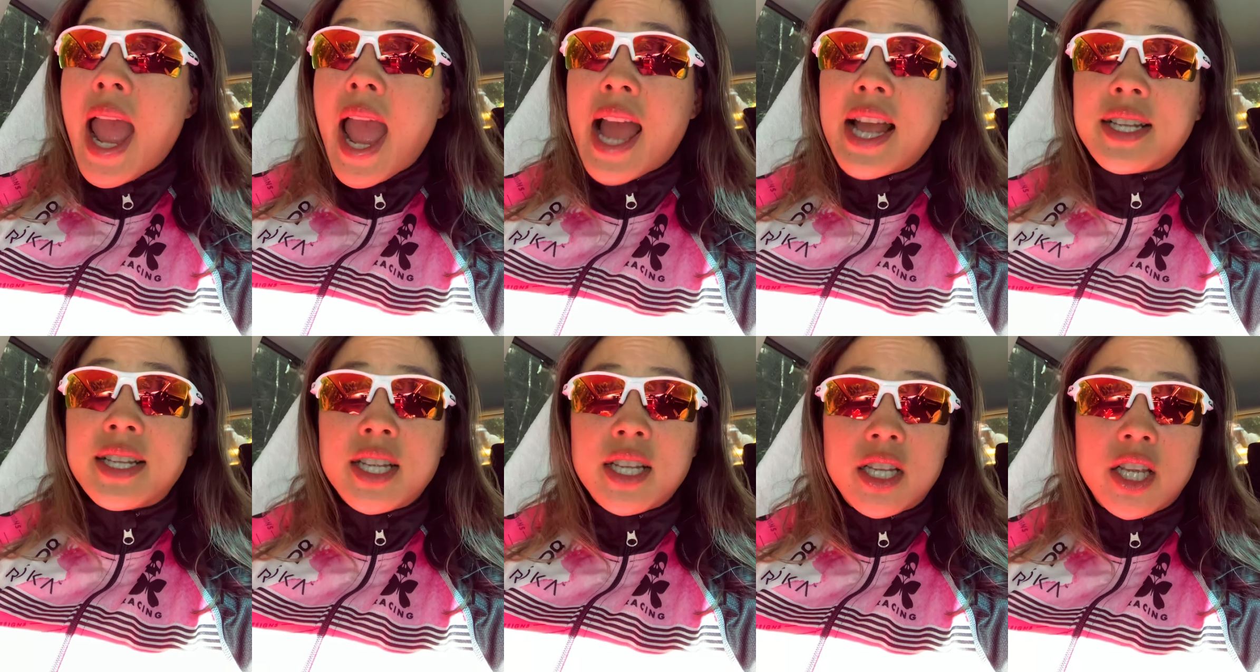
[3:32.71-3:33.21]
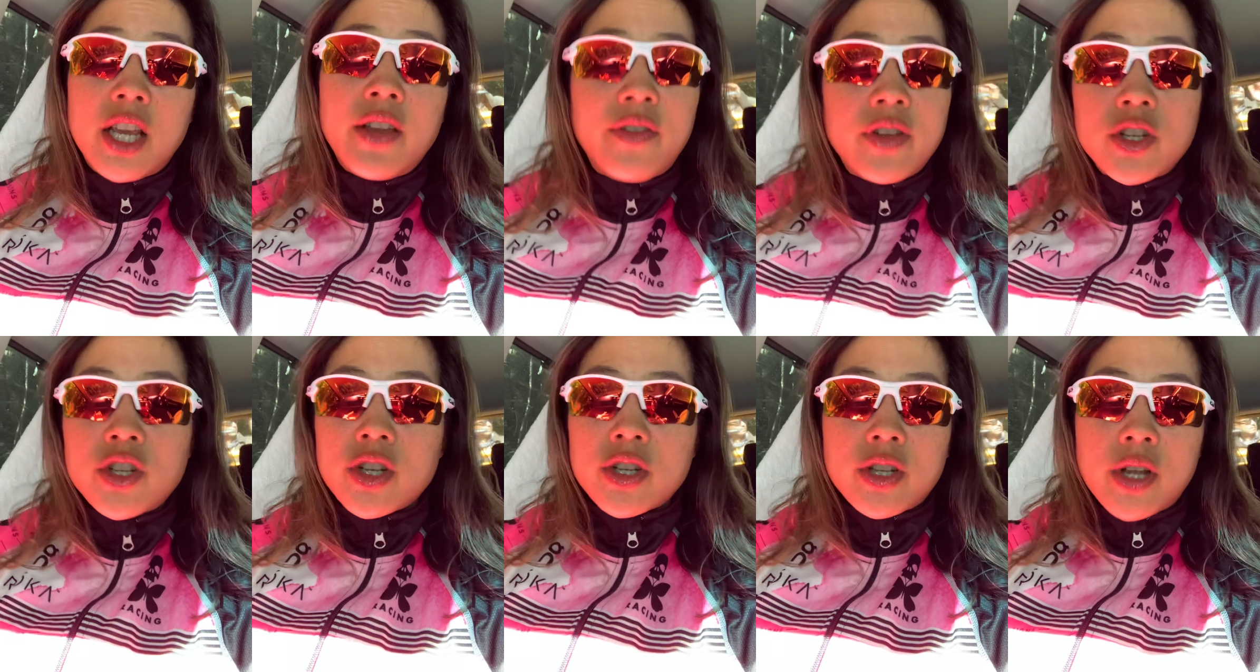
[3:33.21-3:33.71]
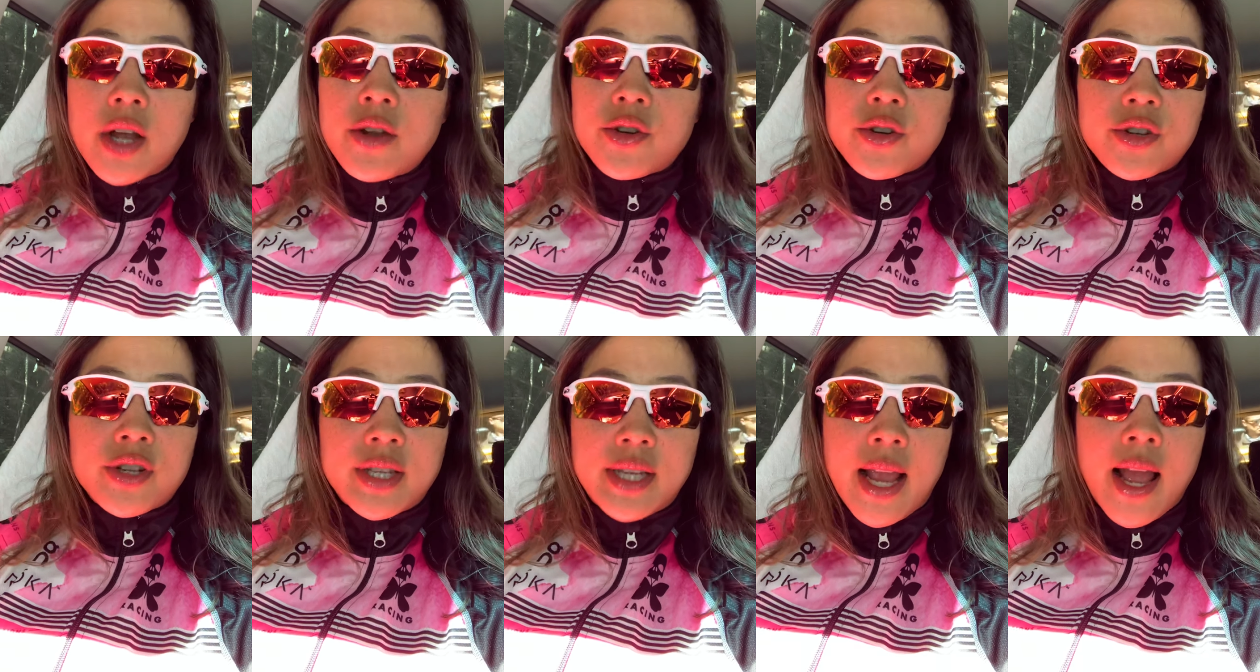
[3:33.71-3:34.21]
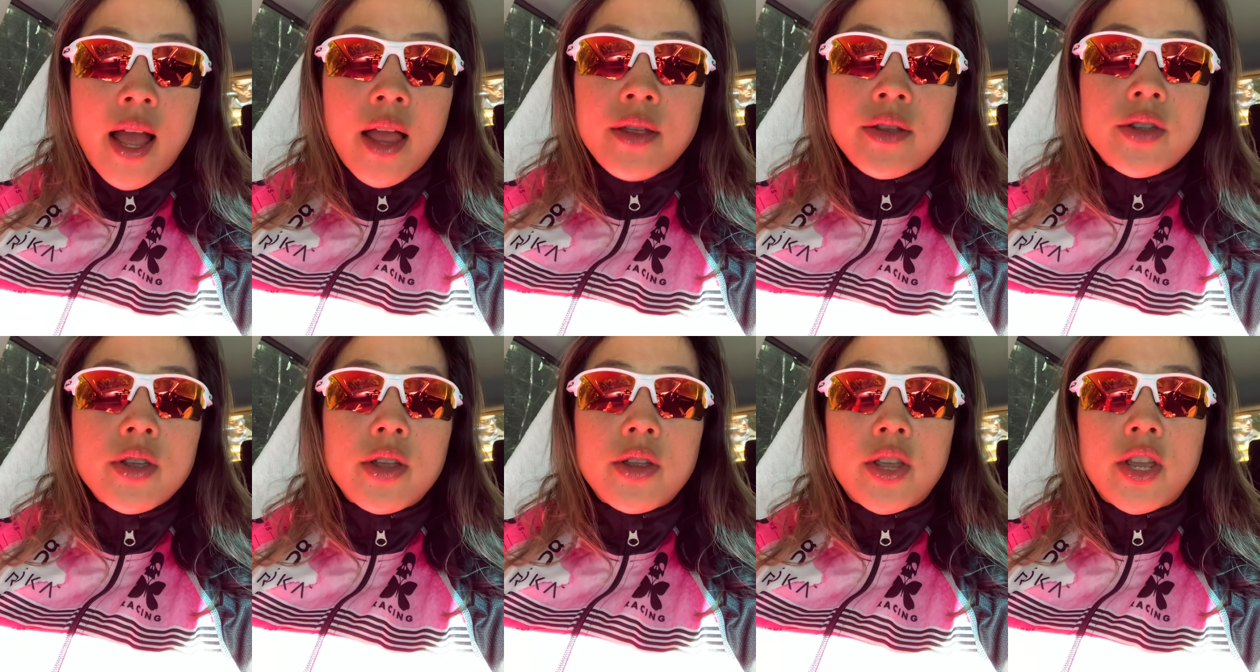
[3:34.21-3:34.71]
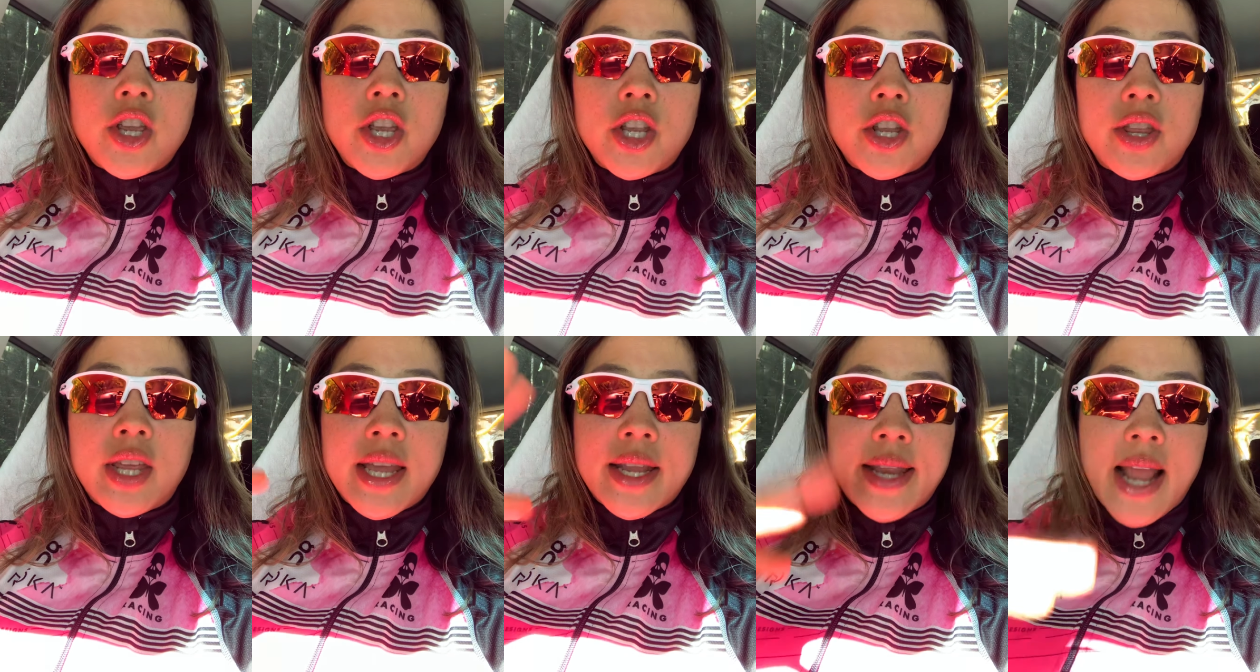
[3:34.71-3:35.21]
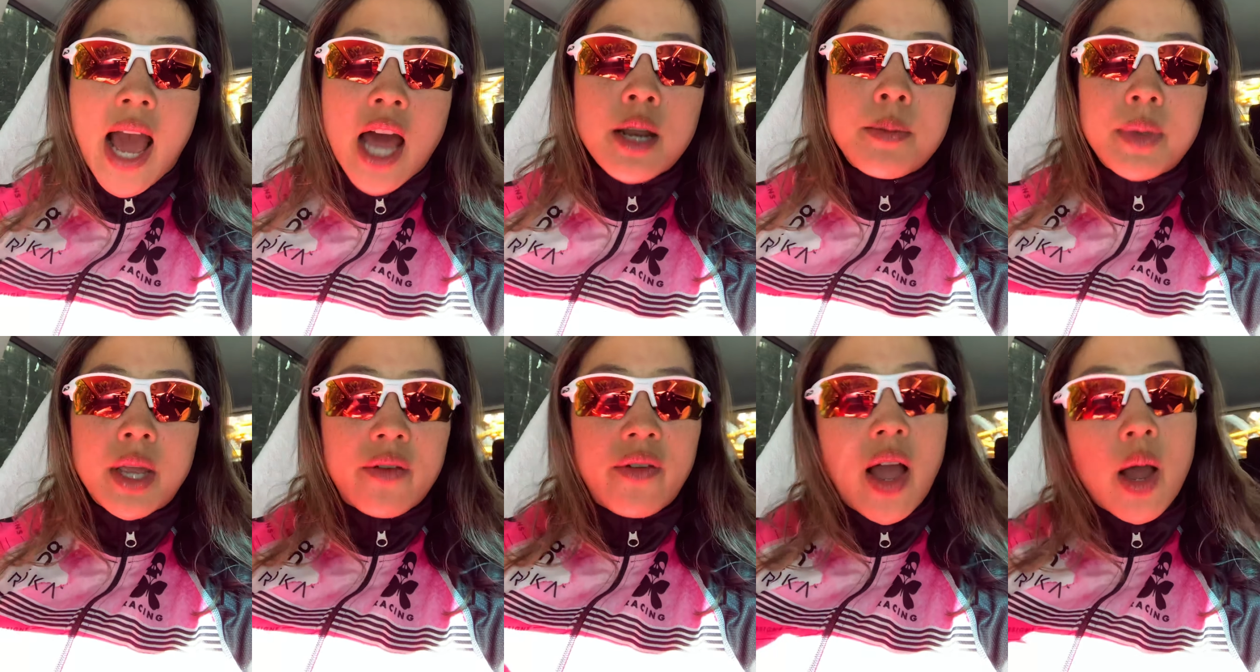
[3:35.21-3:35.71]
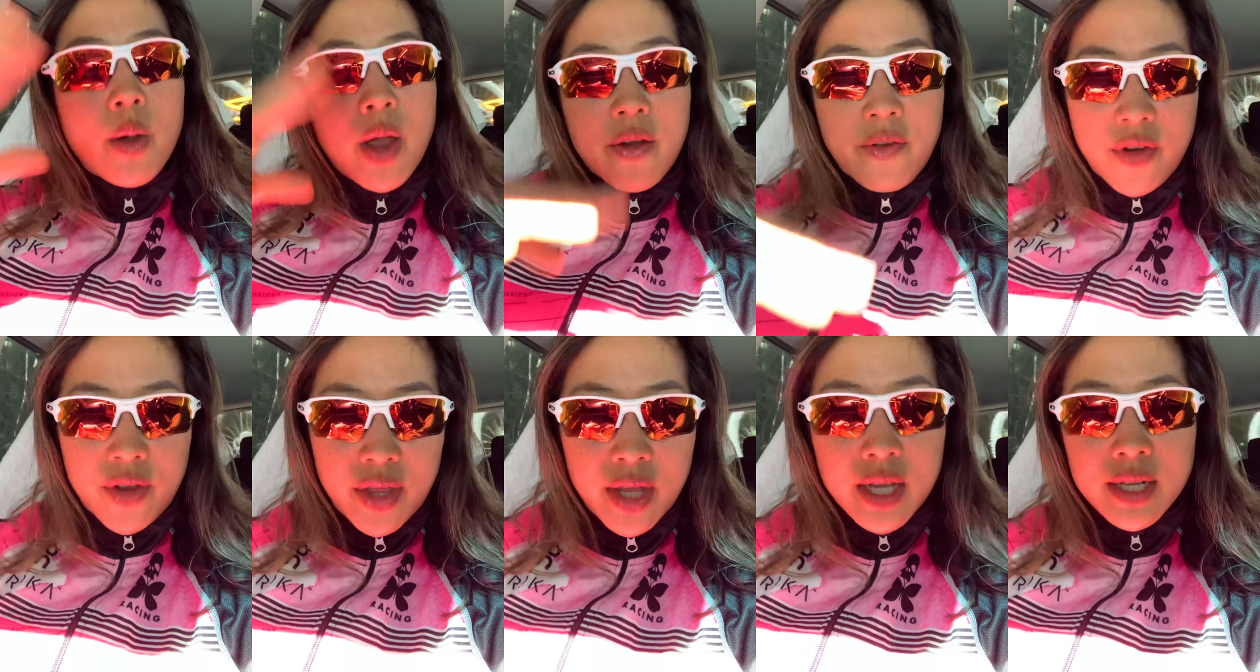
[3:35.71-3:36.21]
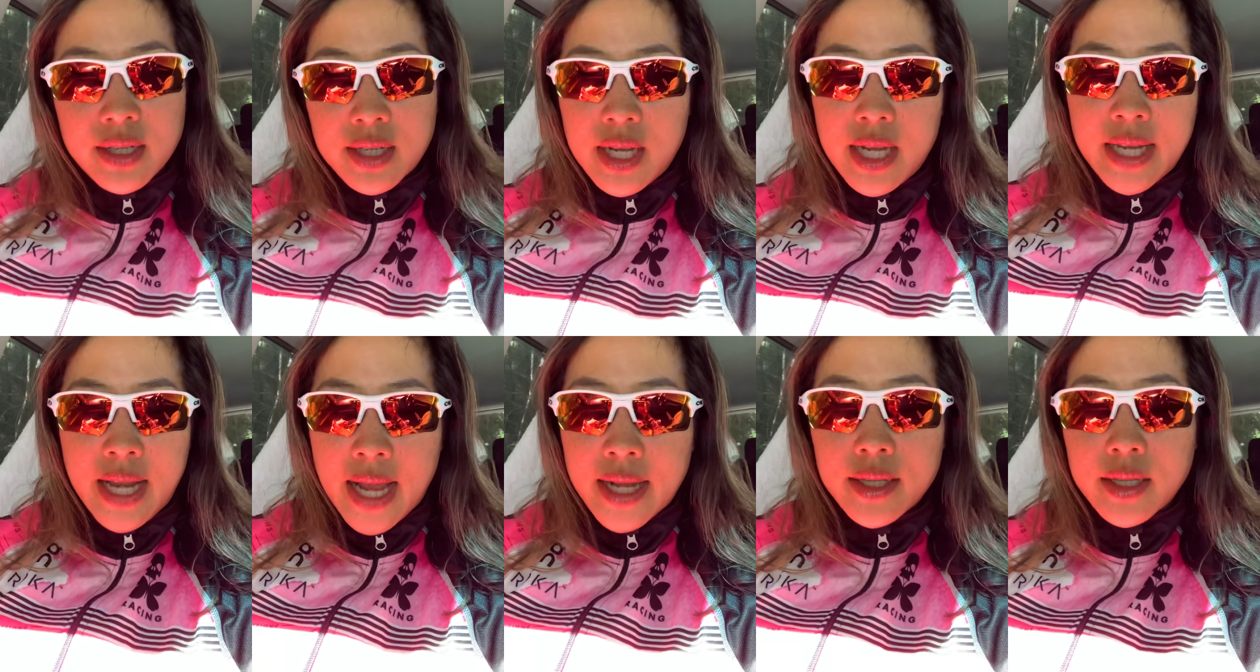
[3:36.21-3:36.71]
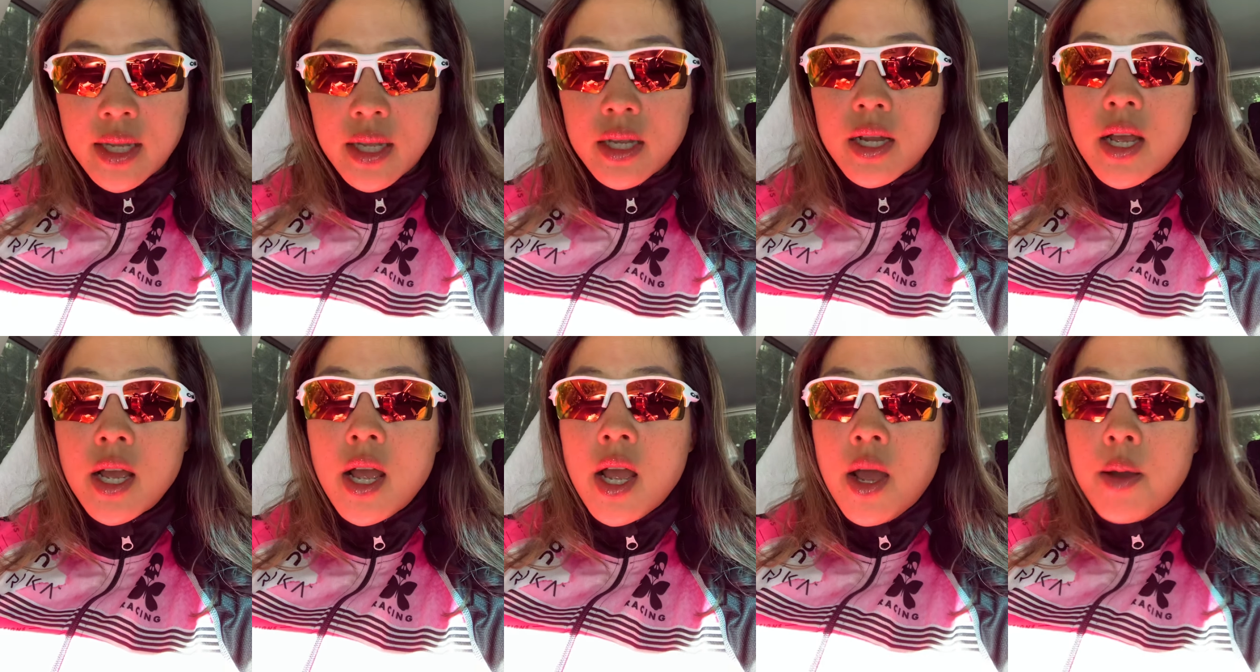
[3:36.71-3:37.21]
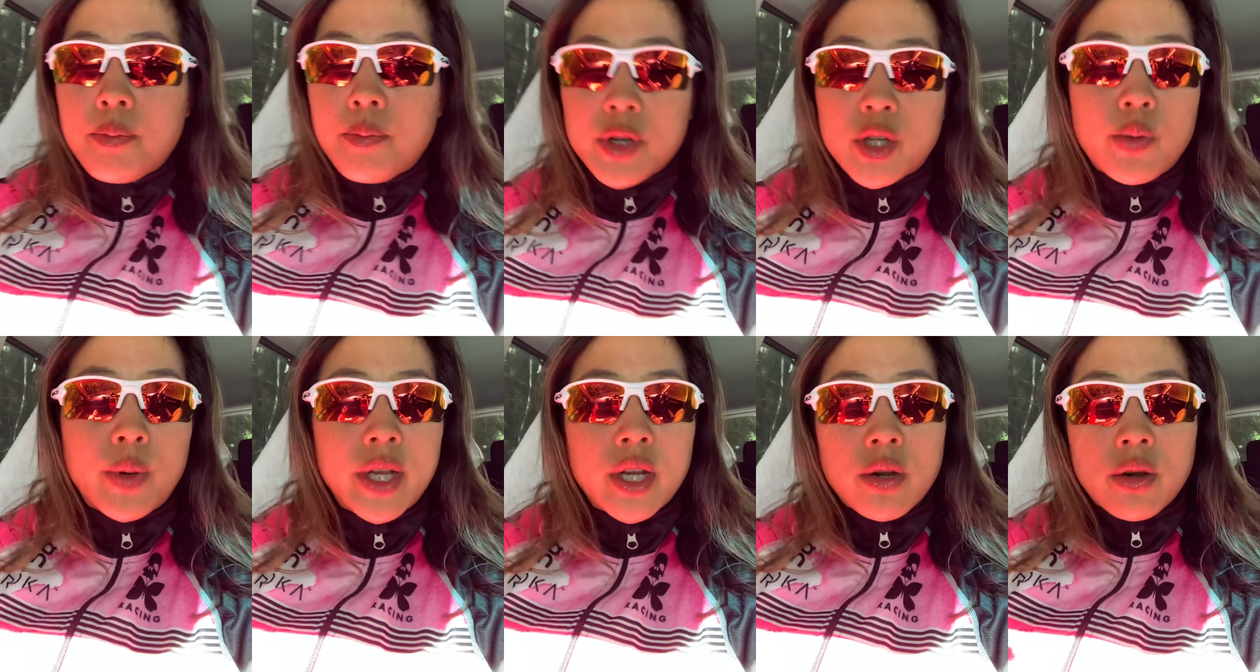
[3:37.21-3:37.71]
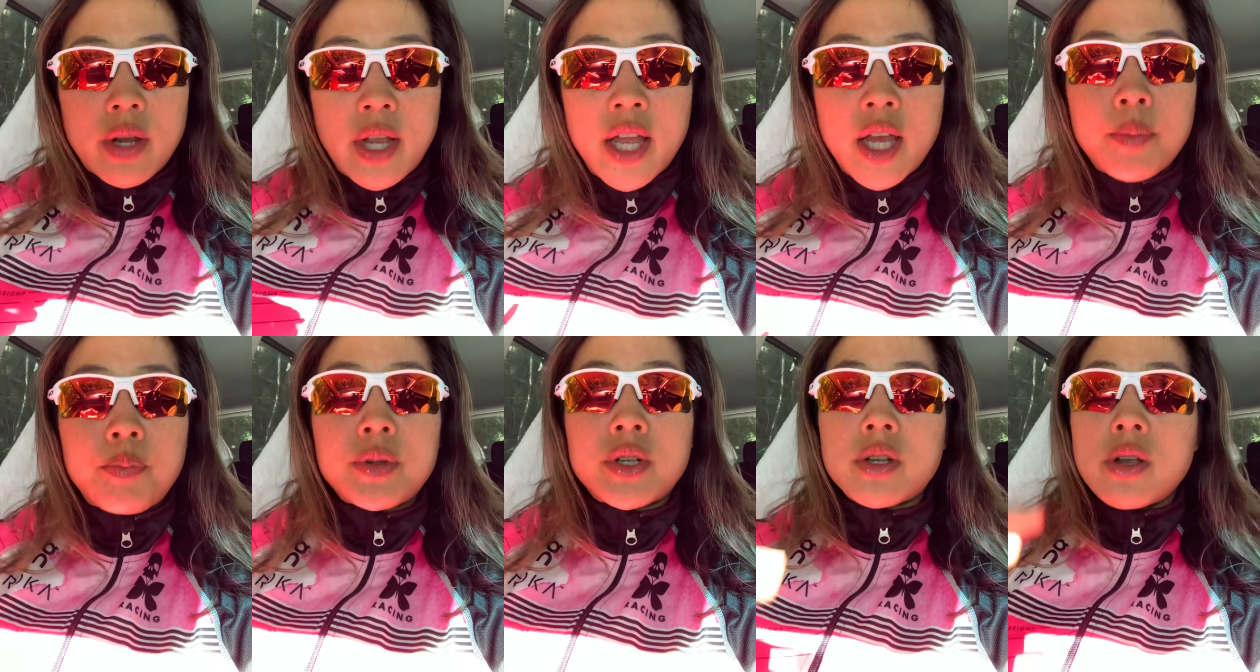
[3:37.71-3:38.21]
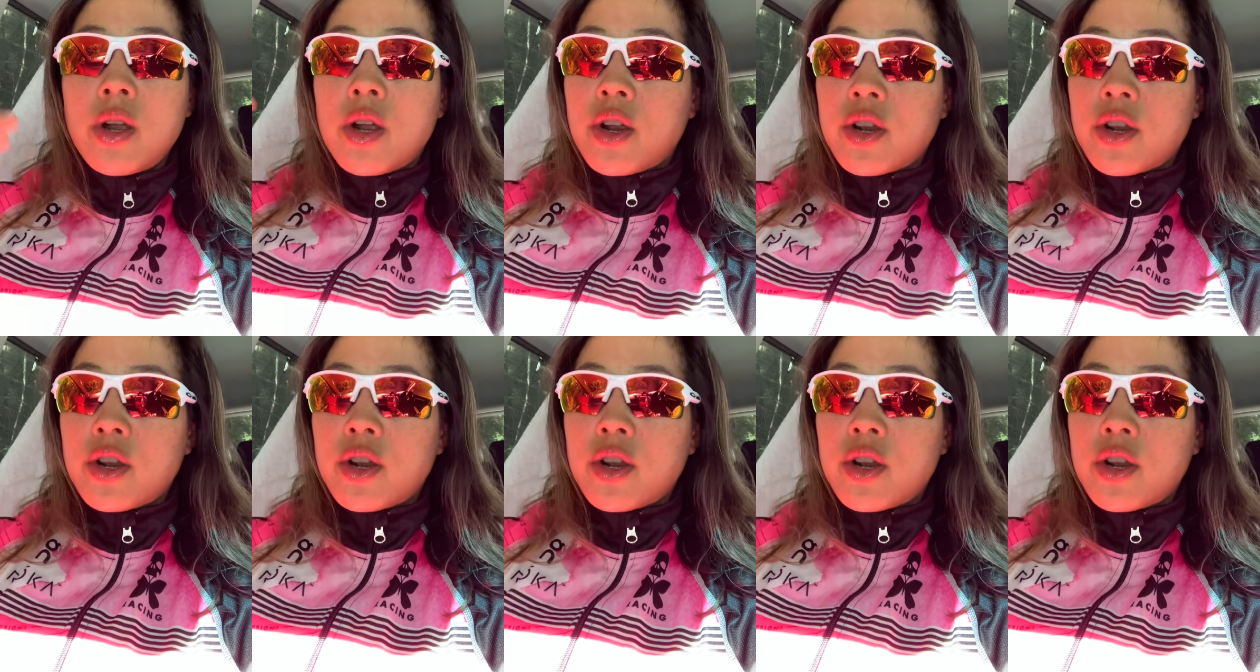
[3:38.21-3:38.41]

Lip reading: and to even just understand the anatomy of how everything is connected between her hips,